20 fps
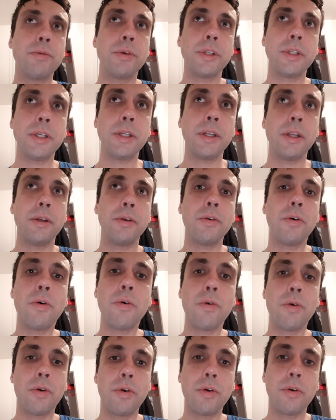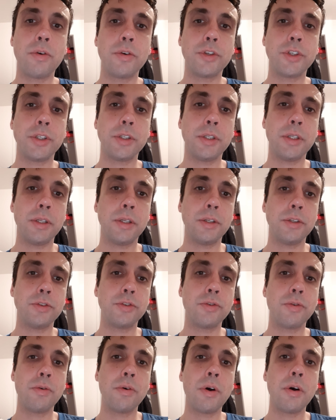We didn't know her, she didn't
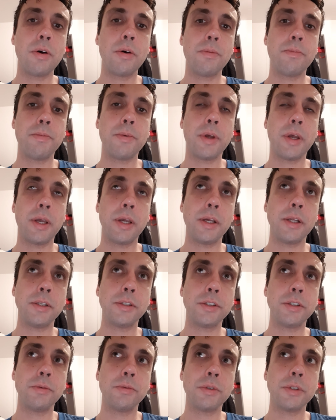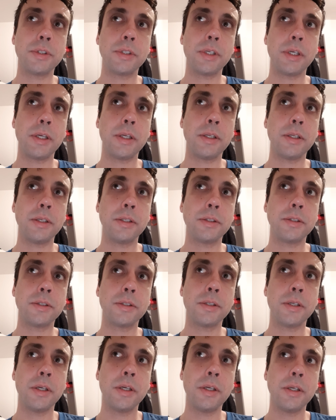show up, and she was saying it's
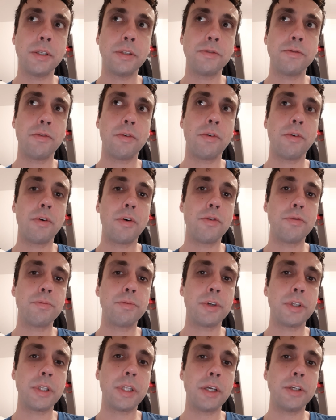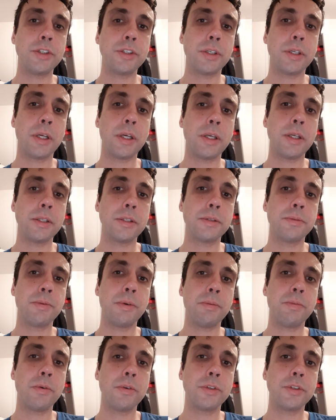it's for her own protection against
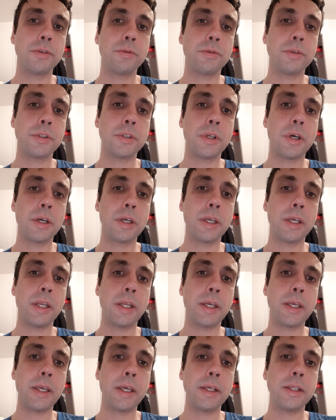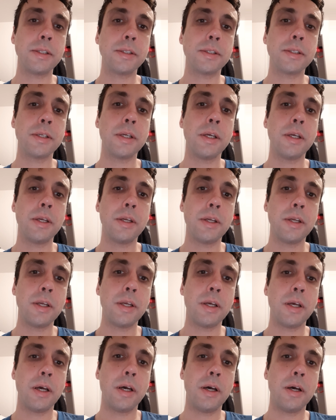people she was talking against.
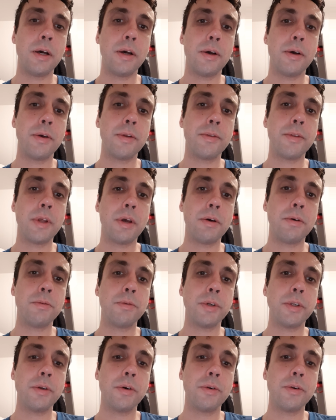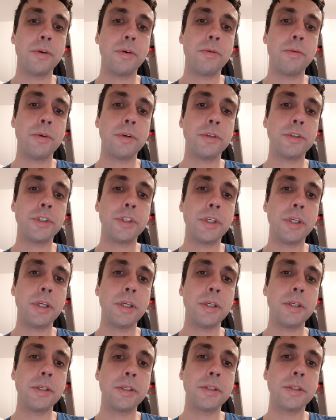Uh, now we don't know where she
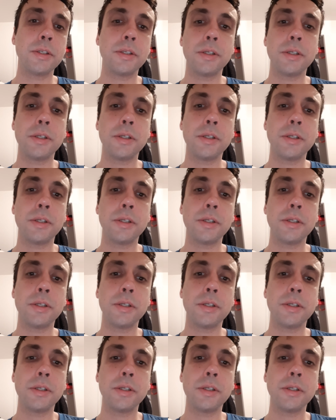is.